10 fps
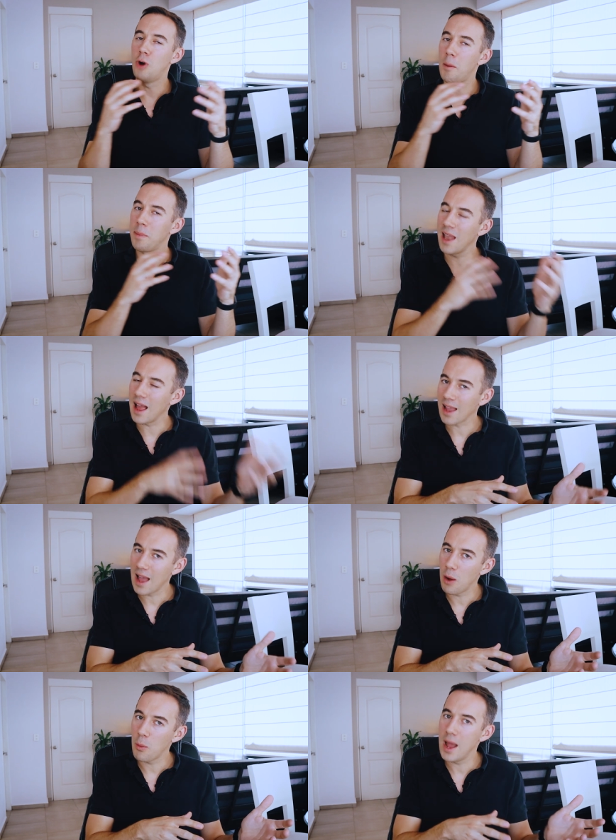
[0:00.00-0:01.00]
not a black
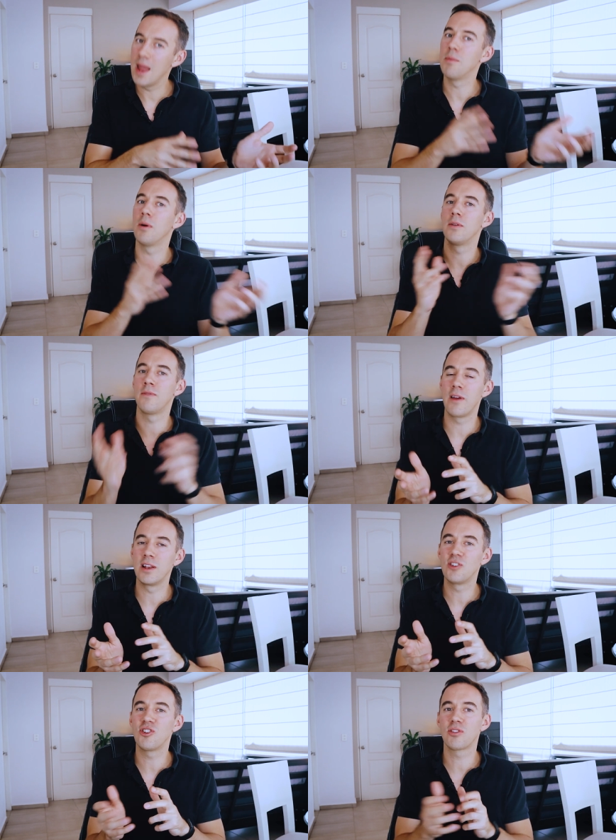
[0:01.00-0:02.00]
hat way, but very
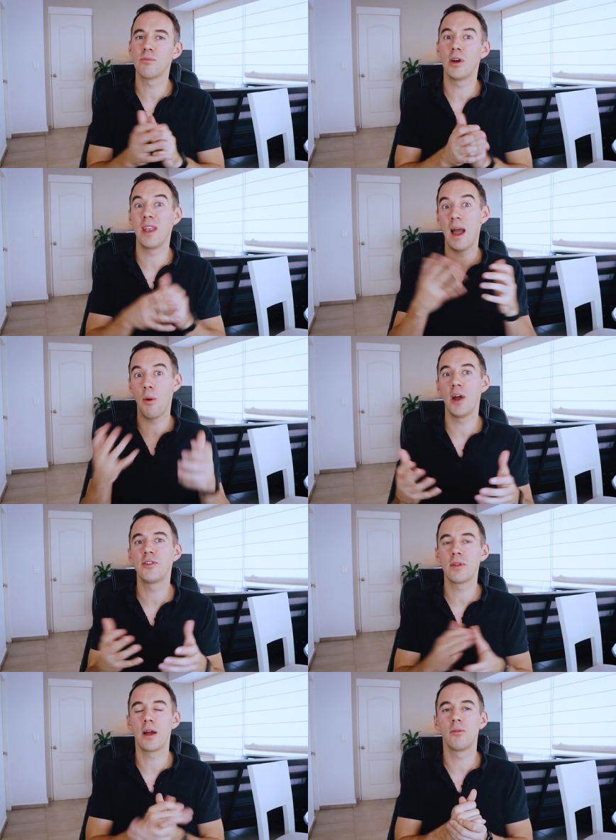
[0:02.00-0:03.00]
legitimate and how I
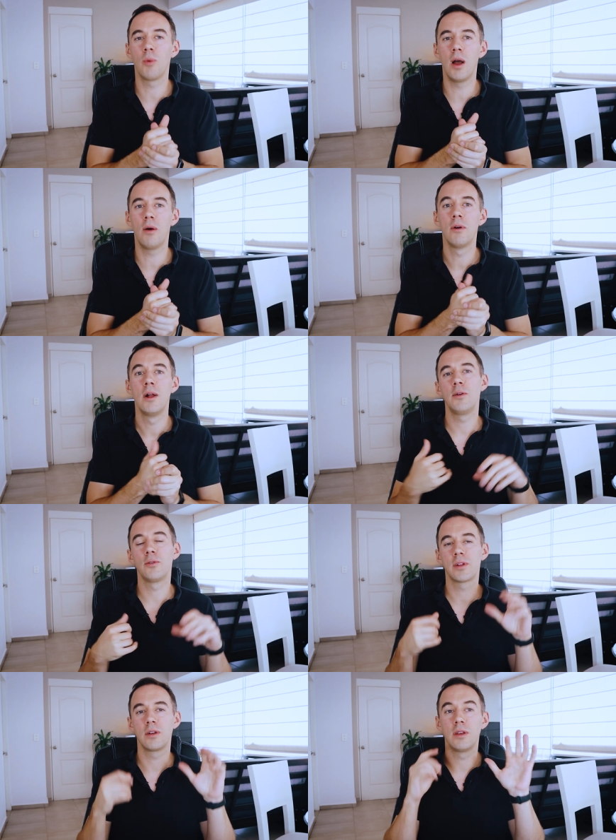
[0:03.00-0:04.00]
do that as well. And then
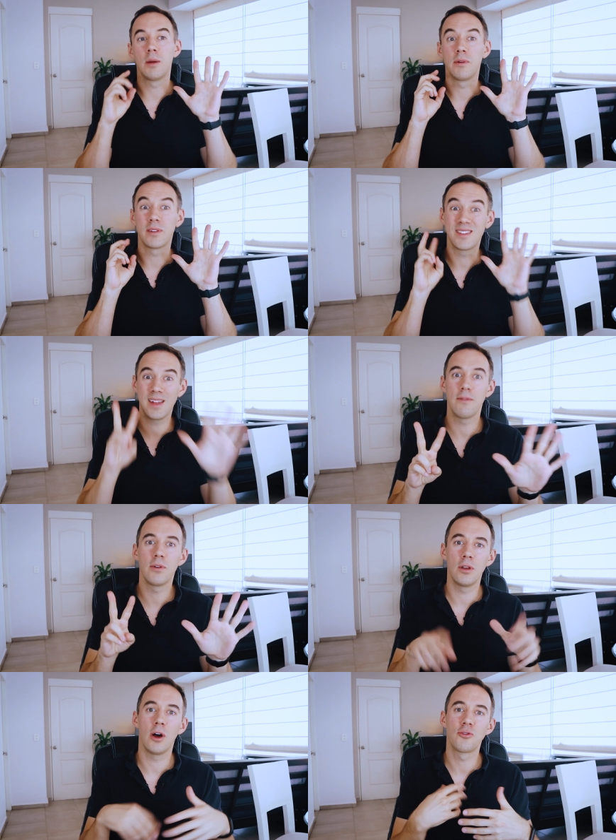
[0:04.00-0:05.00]
also number
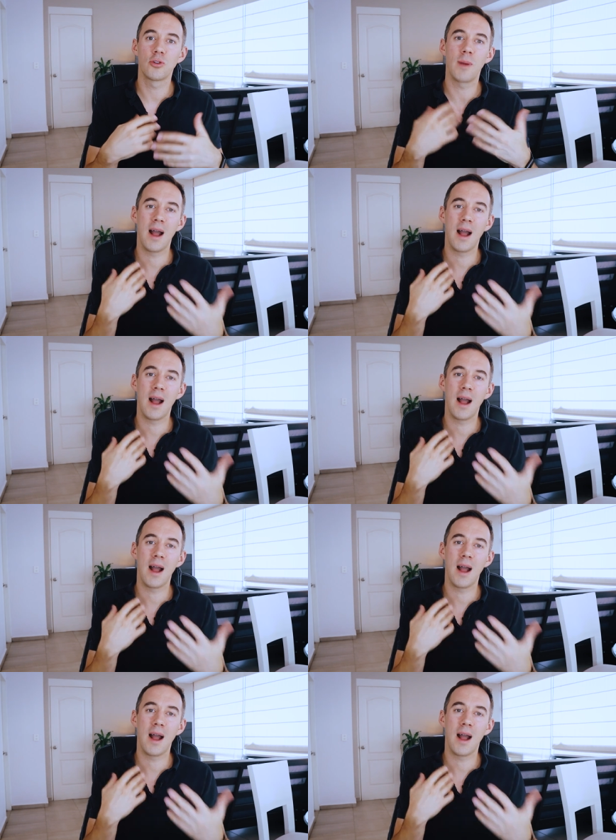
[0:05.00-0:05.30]
seven, I'll talk